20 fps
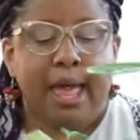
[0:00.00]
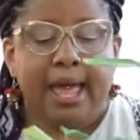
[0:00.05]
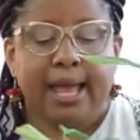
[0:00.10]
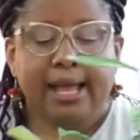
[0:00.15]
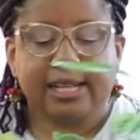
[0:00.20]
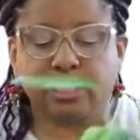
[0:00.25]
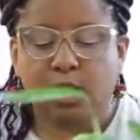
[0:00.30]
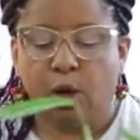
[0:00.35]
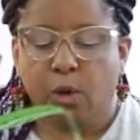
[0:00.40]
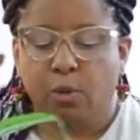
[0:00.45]

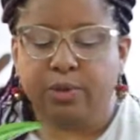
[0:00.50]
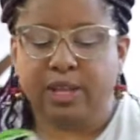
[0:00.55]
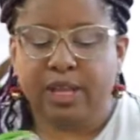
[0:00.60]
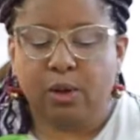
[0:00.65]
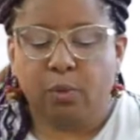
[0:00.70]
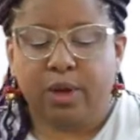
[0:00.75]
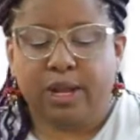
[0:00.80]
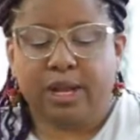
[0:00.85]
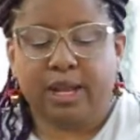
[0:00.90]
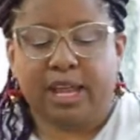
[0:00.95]
It's only
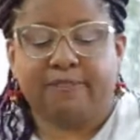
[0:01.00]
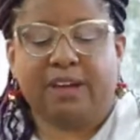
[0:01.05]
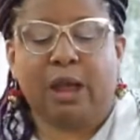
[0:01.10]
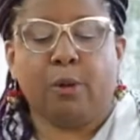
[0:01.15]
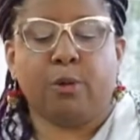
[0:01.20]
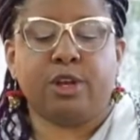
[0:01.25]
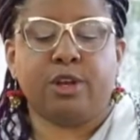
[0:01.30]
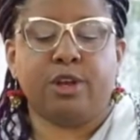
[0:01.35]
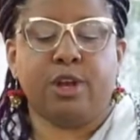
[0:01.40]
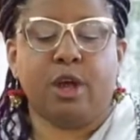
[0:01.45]
if I
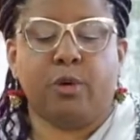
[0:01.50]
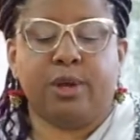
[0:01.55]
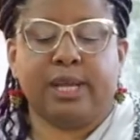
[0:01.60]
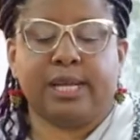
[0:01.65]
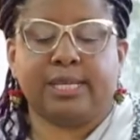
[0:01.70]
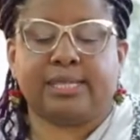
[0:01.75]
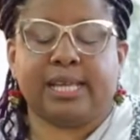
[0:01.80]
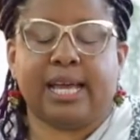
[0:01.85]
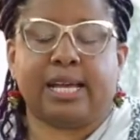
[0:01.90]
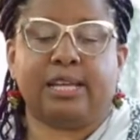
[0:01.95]
were to
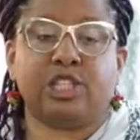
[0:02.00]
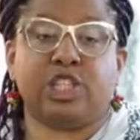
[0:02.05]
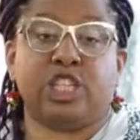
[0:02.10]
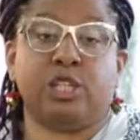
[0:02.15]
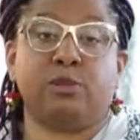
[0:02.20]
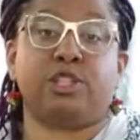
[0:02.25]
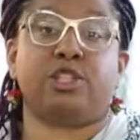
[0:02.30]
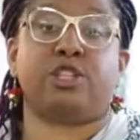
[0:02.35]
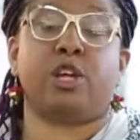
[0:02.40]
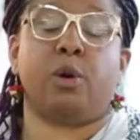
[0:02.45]
notice that
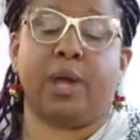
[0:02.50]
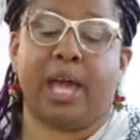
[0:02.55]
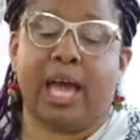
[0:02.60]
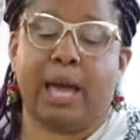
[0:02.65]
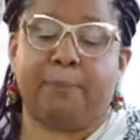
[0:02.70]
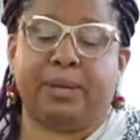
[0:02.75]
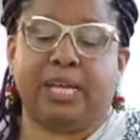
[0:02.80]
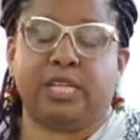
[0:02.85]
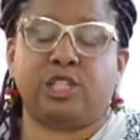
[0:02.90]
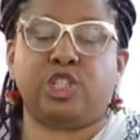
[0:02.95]
she's so
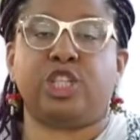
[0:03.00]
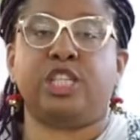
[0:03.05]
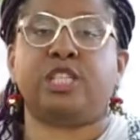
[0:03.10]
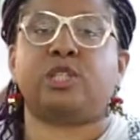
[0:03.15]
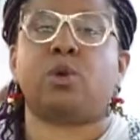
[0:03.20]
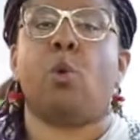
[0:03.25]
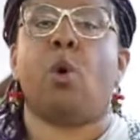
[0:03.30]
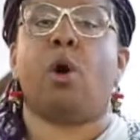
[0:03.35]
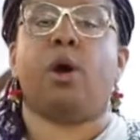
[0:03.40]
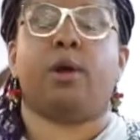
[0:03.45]
happy, she's,
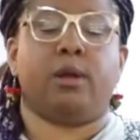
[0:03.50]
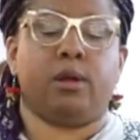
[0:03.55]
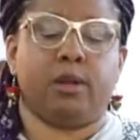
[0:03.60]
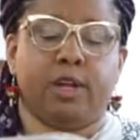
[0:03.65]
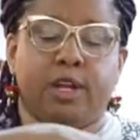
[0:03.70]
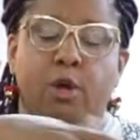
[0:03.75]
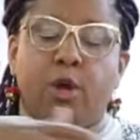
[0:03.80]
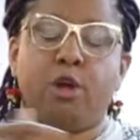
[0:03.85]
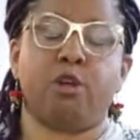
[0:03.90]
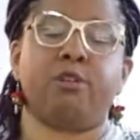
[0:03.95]
you
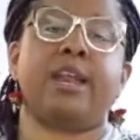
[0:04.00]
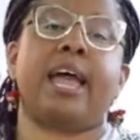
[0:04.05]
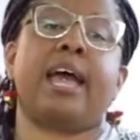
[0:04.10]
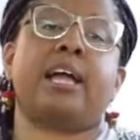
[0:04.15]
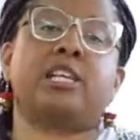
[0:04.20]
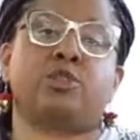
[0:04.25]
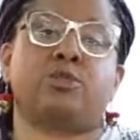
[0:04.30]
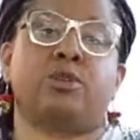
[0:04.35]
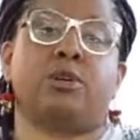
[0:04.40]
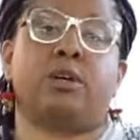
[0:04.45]
know, her
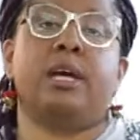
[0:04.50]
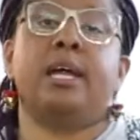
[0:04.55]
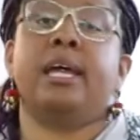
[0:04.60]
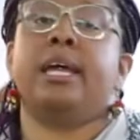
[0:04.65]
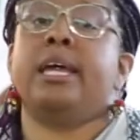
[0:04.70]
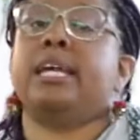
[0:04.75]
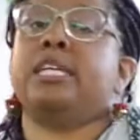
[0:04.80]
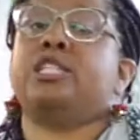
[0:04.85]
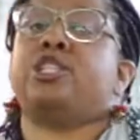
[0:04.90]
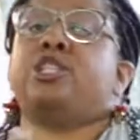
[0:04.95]
natural
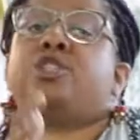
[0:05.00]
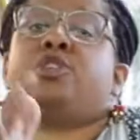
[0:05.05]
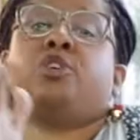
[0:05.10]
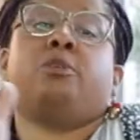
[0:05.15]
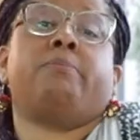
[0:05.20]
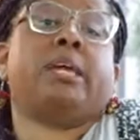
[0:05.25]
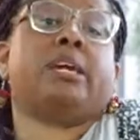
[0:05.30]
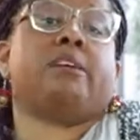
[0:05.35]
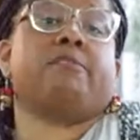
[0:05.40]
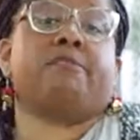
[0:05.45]
is just too
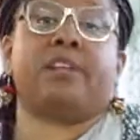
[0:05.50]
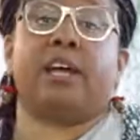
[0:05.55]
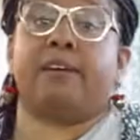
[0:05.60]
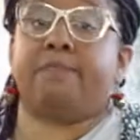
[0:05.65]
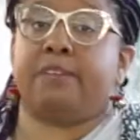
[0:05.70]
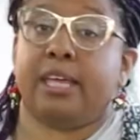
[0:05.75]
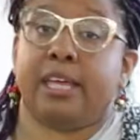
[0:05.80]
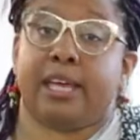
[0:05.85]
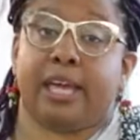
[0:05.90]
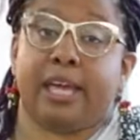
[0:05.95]
big and
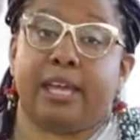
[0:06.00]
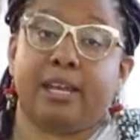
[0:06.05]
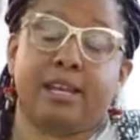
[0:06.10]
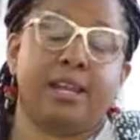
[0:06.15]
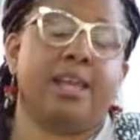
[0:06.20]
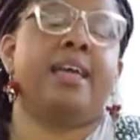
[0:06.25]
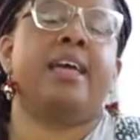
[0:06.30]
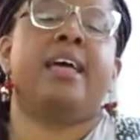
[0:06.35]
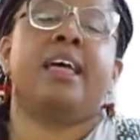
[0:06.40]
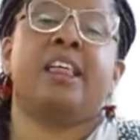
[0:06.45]
fluffy again,
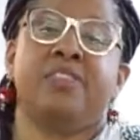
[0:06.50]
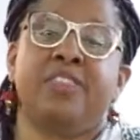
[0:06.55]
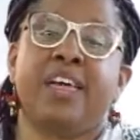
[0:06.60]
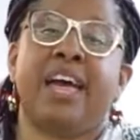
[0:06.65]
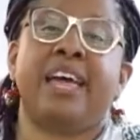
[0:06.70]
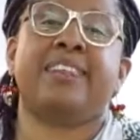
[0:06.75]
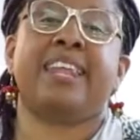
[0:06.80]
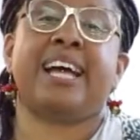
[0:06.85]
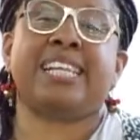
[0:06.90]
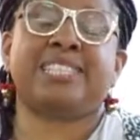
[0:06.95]

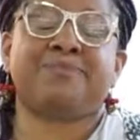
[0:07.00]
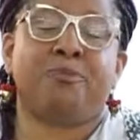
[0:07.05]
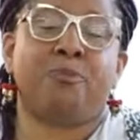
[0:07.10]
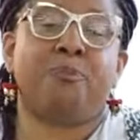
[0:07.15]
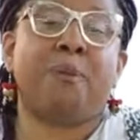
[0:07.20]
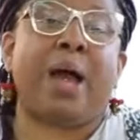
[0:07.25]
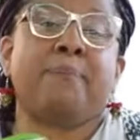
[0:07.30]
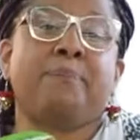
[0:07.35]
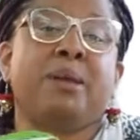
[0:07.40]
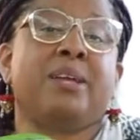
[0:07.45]
then that
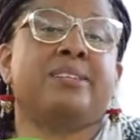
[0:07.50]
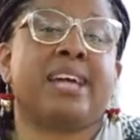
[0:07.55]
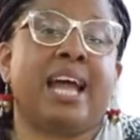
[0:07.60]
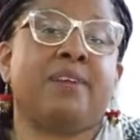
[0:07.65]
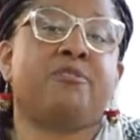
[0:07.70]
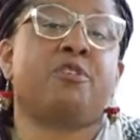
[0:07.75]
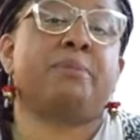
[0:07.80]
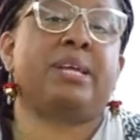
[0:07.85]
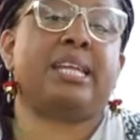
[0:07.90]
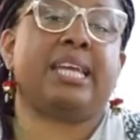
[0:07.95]
might be a time
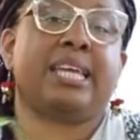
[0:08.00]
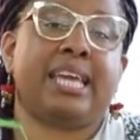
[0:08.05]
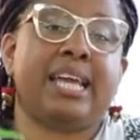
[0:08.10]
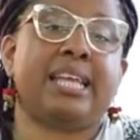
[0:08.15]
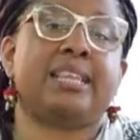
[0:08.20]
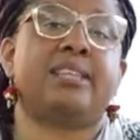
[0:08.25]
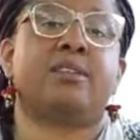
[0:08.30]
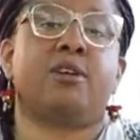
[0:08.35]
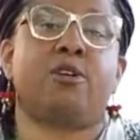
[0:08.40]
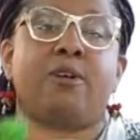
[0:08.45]
for me to
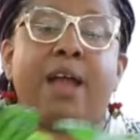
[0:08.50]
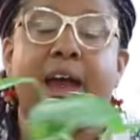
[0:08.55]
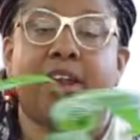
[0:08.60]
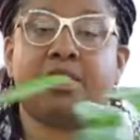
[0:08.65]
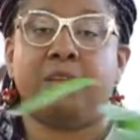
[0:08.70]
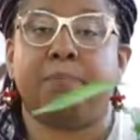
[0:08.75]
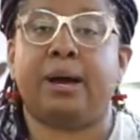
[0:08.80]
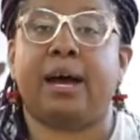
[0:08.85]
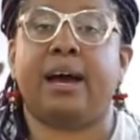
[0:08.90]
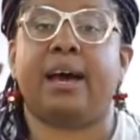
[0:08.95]
get her out
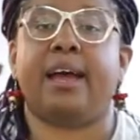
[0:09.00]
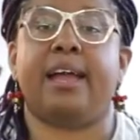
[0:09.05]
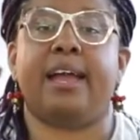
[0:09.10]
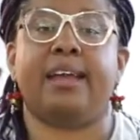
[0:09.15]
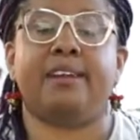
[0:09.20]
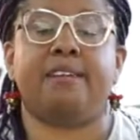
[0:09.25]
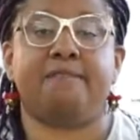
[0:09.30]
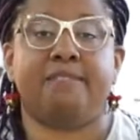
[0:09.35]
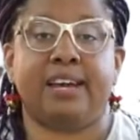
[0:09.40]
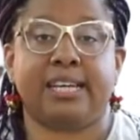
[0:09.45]
of the pot and
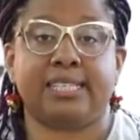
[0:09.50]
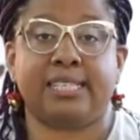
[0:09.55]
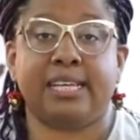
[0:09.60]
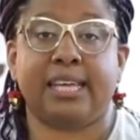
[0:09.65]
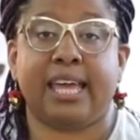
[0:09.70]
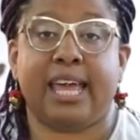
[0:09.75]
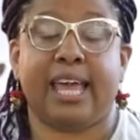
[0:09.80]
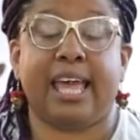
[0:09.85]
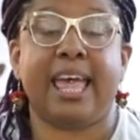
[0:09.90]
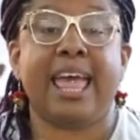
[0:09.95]

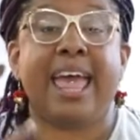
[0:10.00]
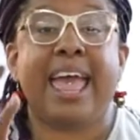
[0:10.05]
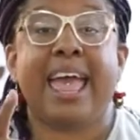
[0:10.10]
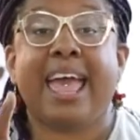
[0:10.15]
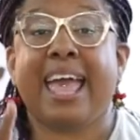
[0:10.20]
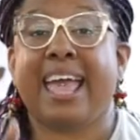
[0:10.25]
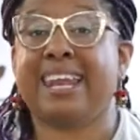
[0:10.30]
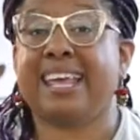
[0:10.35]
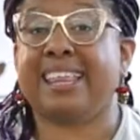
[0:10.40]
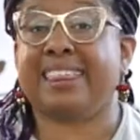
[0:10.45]
investigate.
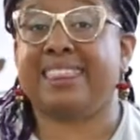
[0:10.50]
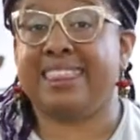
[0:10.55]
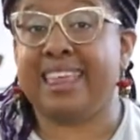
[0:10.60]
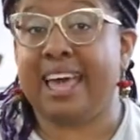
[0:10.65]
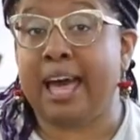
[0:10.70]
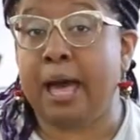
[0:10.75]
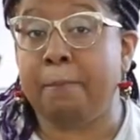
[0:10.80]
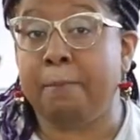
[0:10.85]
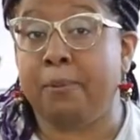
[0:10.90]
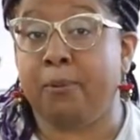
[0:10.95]
And at that